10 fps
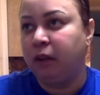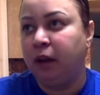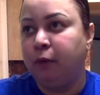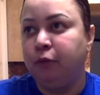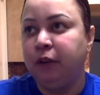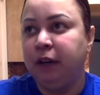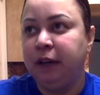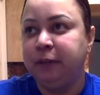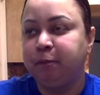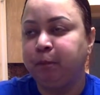will
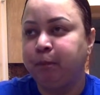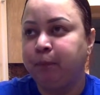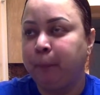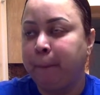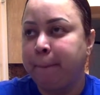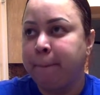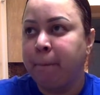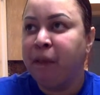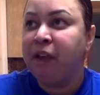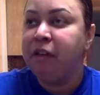get
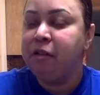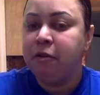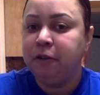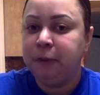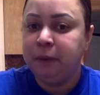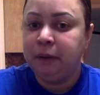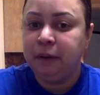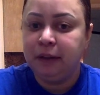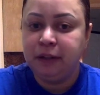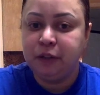cake butter,
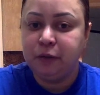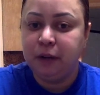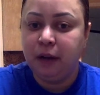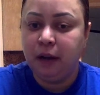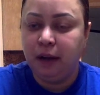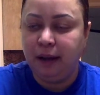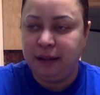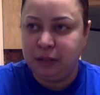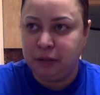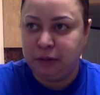cake butter, ice
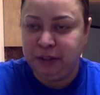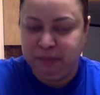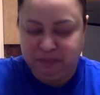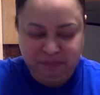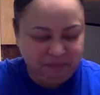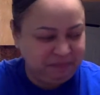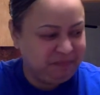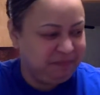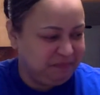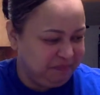cream
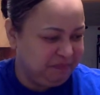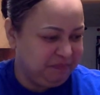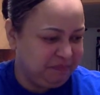from